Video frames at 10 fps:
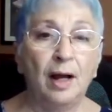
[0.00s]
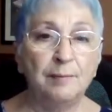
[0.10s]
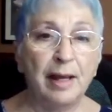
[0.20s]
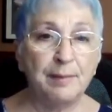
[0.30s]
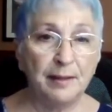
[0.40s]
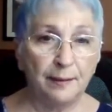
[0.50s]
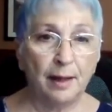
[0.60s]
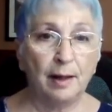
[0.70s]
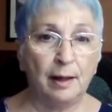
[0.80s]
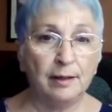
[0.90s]
maybe
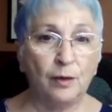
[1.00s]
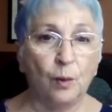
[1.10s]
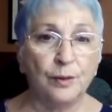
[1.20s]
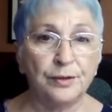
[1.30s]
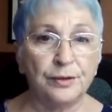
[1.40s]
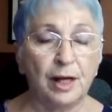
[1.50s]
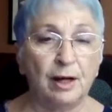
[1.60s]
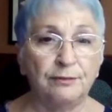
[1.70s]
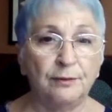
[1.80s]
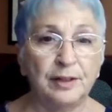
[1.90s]
the quarters
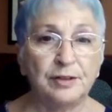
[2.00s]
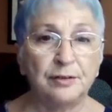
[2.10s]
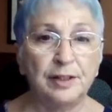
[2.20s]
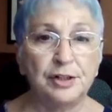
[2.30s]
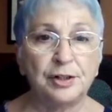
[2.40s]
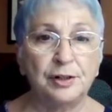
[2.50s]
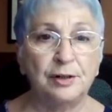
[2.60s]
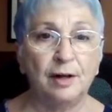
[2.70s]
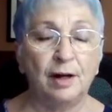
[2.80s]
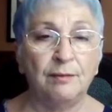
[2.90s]
are for
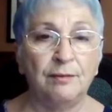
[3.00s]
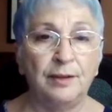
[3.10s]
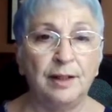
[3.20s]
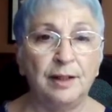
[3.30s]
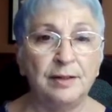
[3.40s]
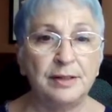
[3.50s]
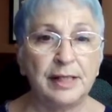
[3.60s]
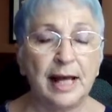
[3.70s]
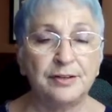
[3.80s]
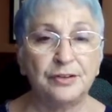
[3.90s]
restoration of the
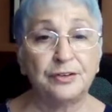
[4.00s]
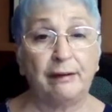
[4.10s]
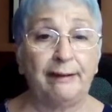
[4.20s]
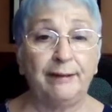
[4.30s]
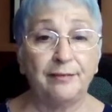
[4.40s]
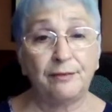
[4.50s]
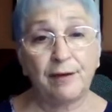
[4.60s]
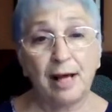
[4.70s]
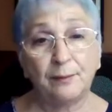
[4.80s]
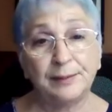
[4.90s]
statues. I left the
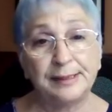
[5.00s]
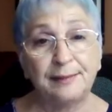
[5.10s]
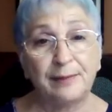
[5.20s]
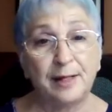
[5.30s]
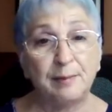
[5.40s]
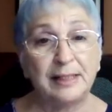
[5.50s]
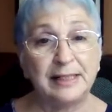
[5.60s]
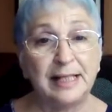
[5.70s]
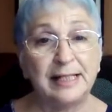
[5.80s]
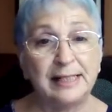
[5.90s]
rock. We'll see if anybody
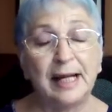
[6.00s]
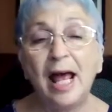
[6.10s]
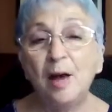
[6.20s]
takes it.